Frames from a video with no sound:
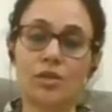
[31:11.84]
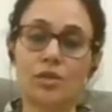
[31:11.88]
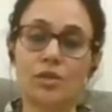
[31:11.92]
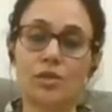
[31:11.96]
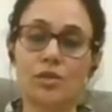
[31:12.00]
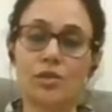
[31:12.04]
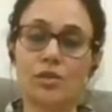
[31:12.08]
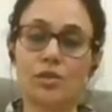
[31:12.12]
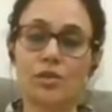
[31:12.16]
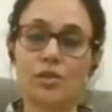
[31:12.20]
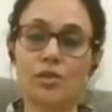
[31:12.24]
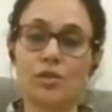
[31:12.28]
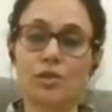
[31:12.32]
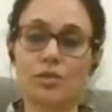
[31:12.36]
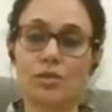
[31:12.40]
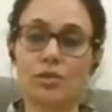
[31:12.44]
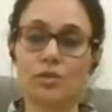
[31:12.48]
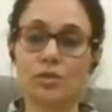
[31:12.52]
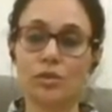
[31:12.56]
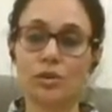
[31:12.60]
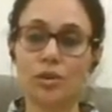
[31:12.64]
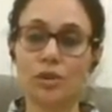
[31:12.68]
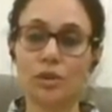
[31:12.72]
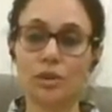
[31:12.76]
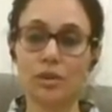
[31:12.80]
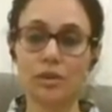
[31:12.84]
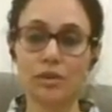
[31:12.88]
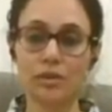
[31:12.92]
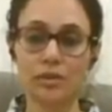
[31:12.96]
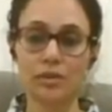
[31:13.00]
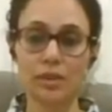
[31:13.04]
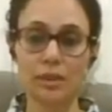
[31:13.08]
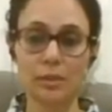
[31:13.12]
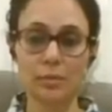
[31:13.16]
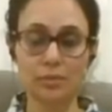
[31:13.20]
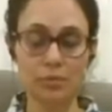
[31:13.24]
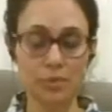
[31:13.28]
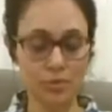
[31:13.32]
So,
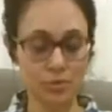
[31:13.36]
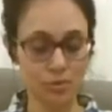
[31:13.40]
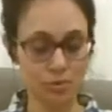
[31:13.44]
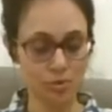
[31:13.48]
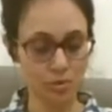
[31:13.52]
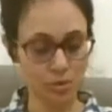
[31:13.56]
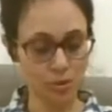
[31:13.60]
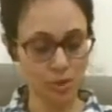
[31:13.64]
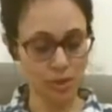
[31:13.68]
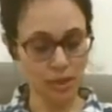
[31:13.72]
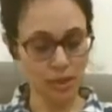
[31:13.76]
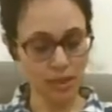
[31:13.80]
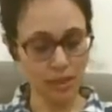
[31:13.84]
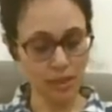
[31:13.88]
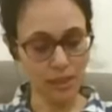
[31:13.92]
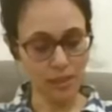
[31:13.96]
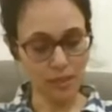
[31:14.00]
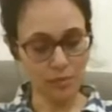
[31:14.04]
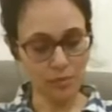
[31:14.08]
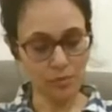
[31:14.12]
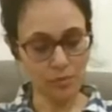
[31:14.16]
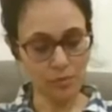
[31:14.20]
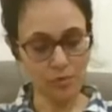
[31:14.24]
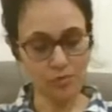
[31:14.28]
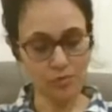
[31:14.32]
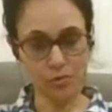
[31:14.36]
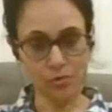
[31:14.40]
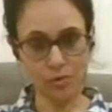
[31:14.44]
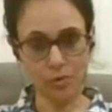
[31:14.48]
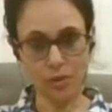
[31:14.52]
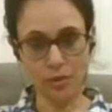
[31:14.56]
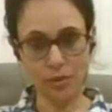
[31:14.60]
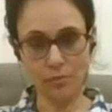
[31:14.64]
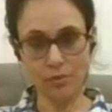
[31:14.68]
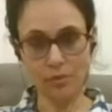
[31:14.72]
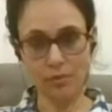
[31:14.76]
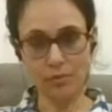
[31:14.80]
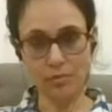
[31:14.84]
number three and number four.
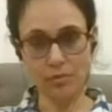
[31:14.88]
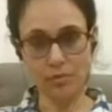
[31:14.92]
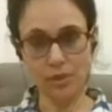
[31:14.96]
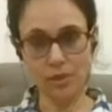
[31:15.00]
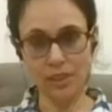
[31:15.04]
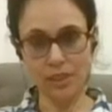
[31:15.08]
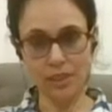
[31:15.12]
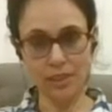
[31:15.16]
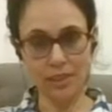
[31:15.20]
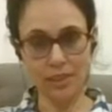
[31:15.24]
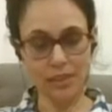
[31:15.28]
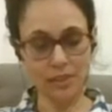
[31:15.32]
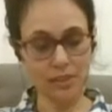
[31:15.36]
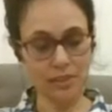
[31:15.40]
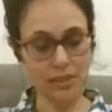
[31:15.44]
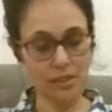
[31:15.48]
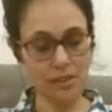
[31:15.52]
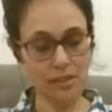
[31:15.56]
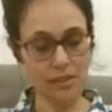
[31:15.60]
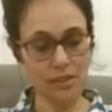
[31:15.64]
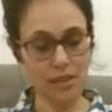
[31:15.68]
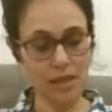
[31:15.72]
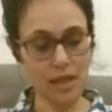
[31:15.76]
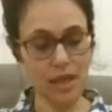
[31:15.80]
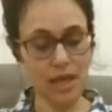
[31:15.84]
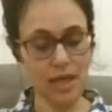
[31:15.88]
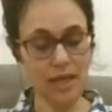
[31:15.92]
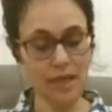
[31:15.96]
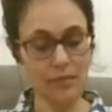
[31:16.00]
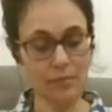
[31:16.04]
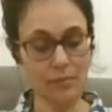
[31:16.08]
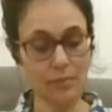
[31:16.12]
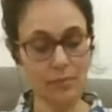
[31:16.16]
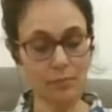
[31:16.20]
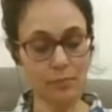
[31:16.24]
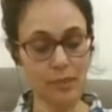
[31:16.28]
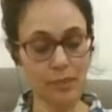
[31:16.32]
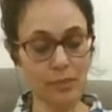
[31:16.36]
Number three is I am
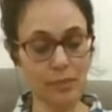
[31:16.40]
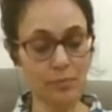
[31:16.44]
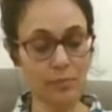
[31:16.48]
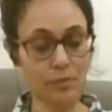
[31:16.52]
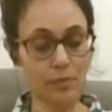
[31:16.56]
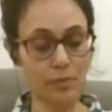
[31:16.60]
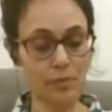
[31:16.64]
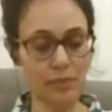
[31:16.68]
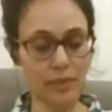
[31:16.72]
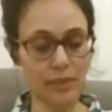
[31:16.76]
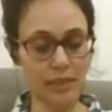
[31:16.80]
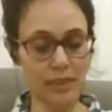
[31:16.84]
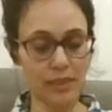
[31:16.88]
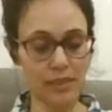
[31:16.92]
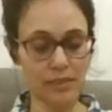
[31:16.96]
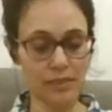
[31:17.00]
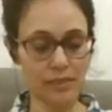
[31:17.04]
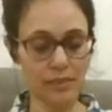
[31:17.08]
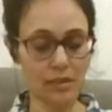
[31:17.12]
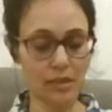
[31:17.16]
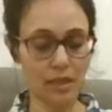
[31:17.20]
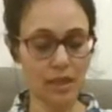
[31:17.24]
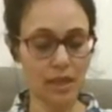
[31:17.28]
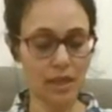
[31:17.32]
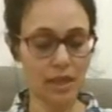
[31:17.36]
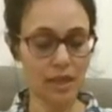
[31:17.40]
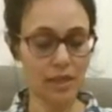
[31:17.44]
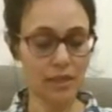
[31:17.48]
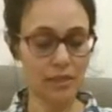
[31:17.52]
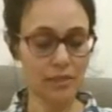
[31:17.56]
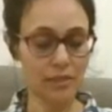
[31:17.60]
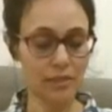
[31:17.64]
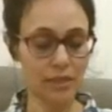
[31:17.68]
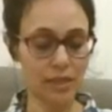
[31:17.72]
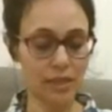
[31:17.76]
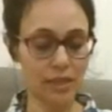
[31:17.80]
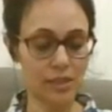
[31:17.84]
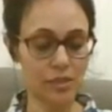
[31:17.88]
a people pleaser and
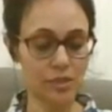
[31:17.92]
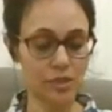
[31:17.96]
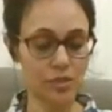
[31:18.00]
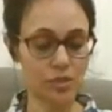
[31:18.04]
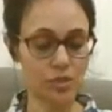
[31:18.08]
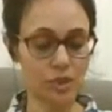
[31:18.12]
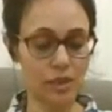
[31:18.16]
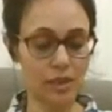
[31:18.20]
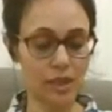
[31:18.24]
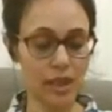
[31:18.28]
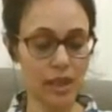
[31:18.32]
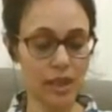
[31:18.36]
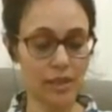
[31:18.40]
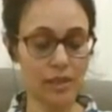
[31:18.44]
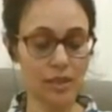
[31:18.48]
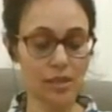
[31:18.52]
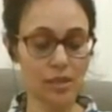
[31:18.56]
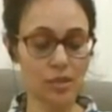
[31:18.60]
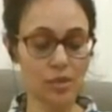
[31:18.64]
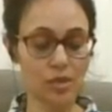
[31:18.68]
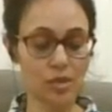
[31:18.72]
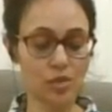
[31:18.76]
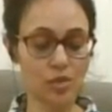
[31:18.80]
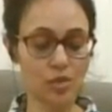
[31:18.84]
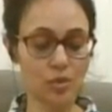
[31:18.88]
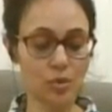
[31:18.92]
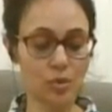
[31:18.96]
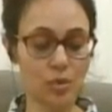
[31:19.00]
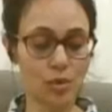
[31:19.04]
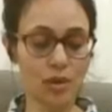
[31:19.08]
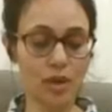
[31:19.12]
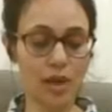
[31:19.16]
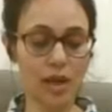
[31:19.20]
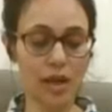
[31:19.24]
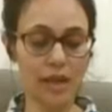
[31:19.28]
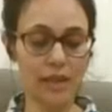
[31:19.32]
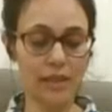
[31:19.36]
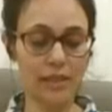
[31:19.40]
tend to lack a strong
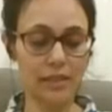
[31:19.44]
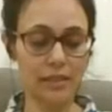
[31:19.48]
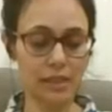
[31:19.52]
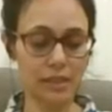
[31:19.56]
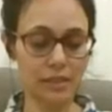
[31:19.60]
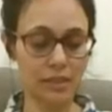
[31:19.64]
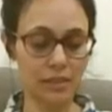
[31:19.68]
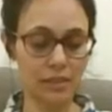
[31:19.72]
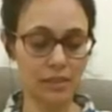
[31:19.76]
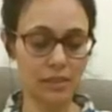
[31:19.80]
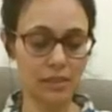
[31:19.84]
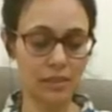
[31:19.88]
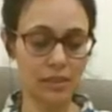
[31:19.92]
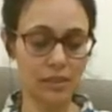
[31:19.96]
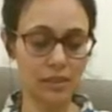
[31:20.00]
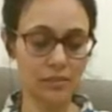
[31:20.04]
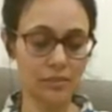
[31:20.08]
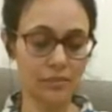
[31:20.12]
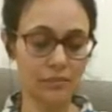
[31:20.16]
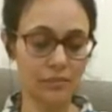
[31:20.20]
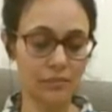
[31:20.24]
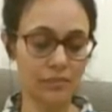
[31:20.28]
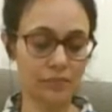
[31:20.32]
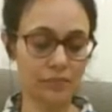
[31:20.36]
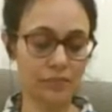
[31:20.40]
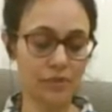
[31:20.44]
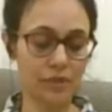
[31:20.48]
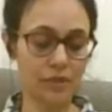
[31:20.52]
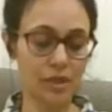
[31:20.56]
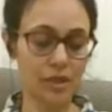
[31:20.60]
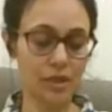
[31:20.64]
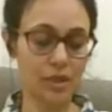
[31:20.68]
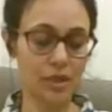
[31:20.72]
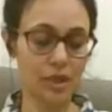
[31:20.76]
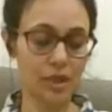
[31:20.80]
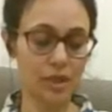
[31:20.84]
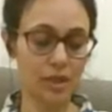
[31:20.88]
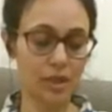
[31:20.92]
identity.
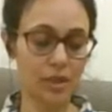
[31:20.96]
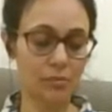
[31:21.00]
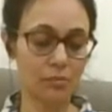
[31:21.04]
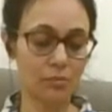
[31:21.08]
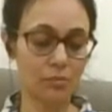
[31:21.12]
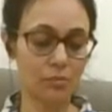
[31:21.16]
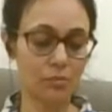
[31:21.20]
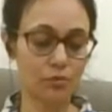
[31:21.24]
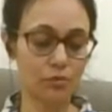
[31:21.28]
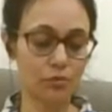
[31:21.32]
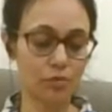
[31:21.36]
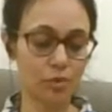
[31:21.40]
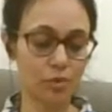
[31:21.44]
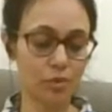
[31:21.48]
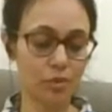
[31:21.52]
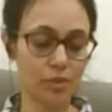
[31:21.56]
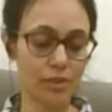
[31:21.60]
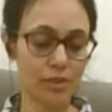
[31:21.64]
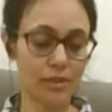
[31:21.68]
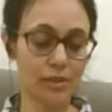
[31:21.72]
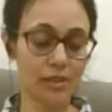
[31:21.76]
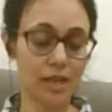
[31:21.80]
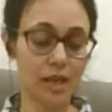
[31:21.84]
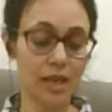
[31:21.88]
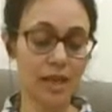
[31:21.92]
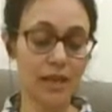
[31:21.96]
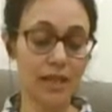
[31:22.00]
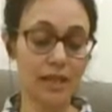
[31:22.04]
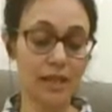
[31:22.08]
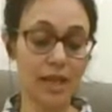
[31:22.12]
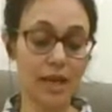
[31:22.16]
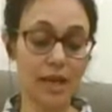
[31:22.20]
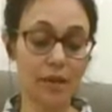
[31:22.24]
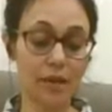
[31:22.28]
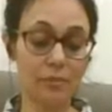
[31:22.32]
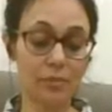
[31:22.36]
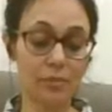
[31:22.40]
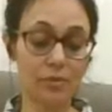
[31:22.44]
And number four is I
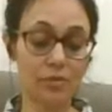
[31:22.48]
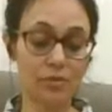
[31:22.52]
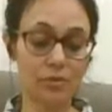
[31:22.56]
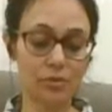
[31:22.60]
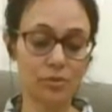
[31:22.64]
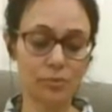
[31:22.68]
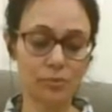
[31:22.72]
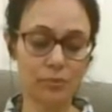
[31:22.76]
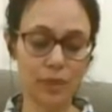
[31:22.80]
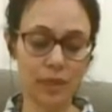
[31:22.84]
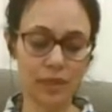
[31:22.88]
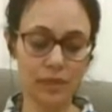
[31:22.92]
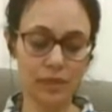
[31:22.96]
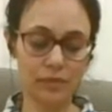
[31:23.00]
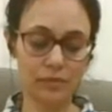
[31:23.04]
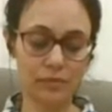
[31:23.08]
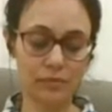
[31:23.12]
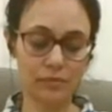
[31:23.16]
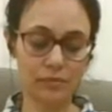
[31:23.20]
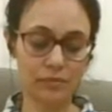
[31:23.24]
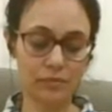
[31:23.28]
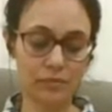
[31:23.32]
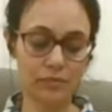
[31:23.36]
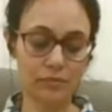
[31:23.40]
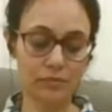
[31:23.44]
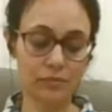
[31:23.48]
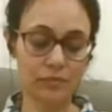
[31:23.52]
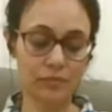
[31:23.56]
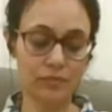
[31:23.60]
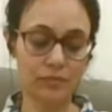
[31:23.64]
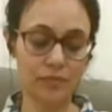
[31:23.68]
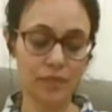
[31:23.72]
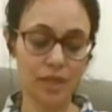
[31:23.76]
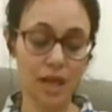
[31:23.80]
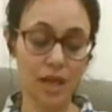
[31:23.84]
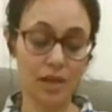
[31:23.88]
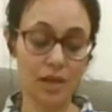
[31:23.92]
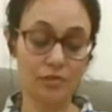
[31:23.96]
am a rebel.
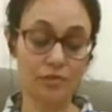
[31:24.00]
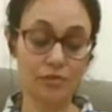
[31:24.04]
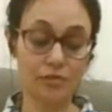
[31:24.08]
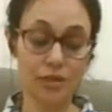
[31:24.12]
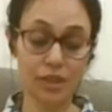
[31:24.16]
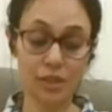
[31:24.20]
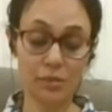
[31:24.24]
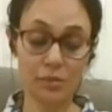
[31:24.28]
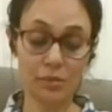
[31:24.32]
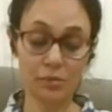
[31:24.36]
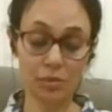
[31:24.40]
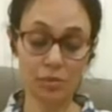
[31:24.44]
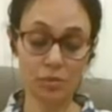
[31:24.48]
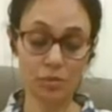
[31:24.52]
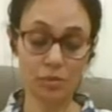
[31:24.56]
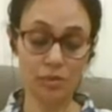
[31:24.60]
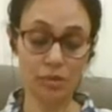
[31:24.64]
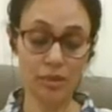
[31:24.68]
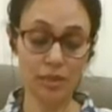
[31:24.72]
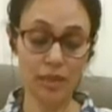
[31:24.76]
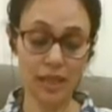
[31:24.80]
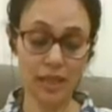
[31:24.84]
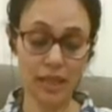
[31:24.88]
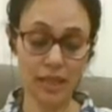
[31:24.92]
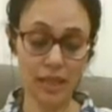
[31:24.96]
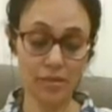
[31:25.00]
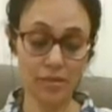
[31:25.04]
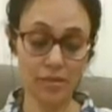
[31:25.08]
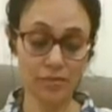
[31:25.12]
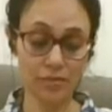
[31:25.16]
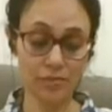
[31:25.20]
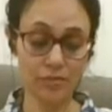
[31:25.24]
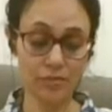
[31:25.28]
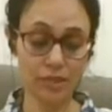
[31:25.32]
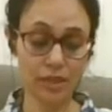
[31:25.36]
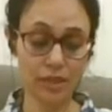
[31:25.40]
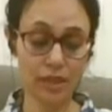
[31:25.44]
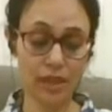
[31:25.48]
I feel more alive
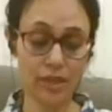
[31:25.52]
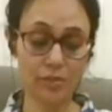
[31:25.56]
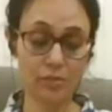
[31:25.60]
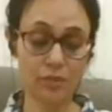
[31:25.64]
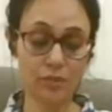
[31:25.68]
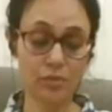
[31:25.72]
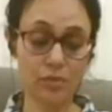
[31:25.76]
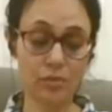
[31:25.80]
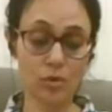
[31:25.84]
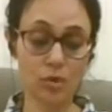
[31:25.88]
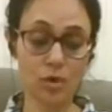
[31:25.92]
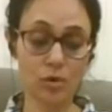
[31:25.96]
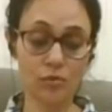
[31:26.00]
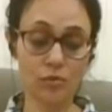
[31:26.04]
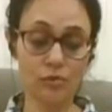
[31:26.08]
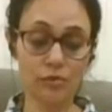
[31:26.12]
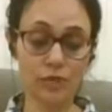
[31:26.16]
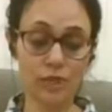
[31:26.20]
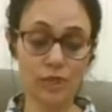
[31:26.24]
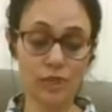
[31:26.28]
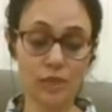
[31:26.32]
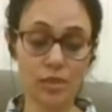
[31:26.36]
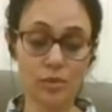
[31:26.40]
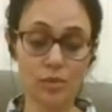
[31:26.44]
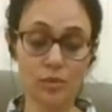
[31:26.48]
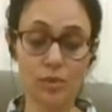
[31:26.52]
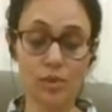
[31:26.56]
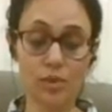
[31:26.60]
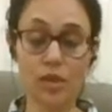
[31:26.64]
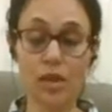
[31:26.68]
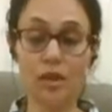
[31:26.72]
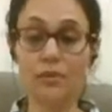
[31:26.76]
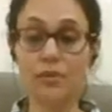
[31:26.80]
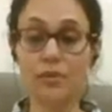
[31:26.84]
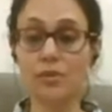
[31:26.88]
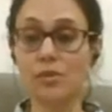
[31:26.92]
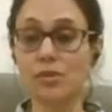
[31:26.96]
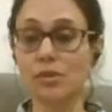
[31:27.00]
when I'm in conflict with
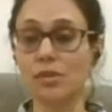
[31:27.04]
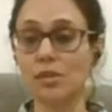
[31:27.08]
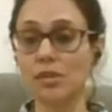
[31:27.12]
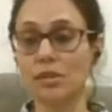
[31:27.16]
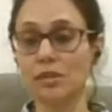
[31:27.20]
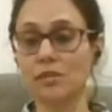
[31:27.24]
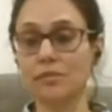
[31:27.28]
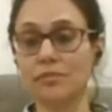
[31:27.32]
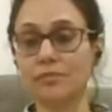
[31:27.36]
others.